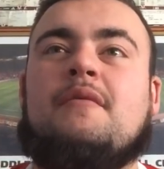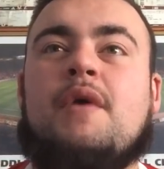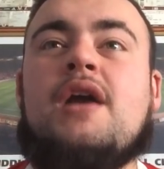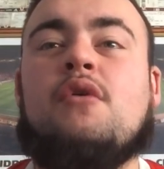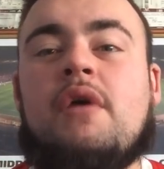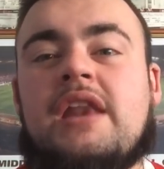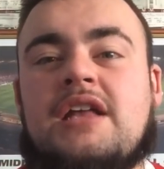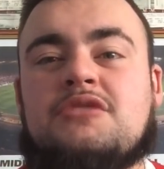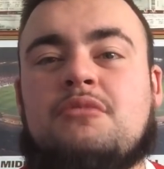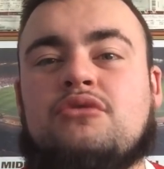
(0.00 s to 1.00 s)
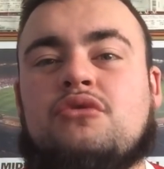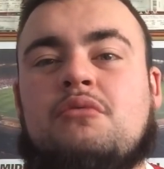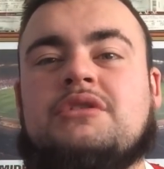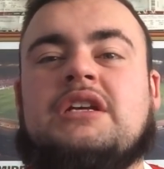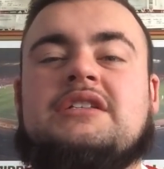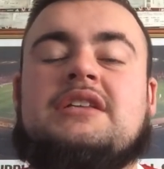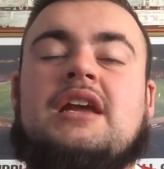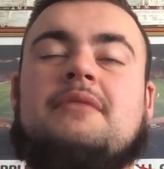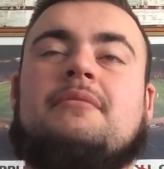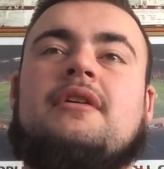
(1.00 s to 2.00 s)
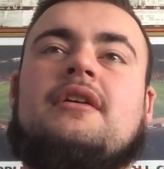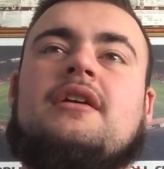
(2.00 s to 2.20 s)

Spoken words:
We're going there tomorrow to go and watch that team.